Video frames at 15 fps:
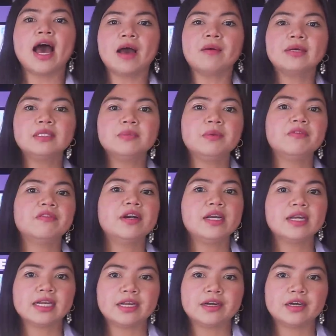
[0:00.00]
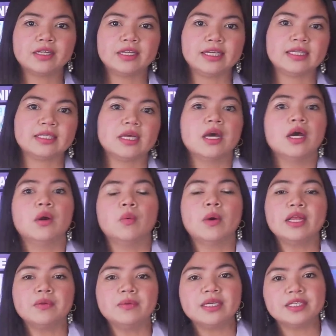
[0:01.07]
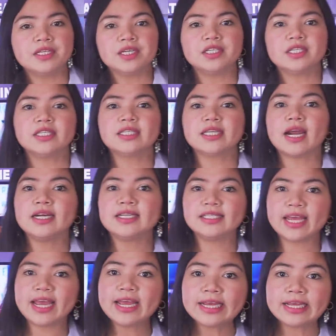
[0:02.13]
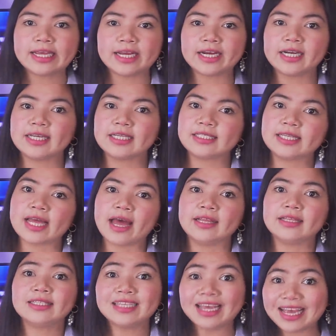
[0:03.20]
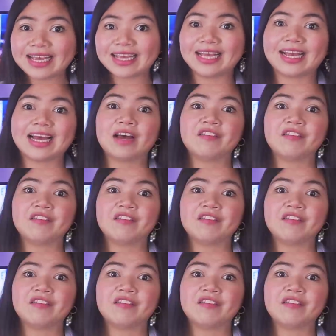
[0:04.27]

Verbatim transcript: I want to be very clear on this. What researchers are saying here is that taking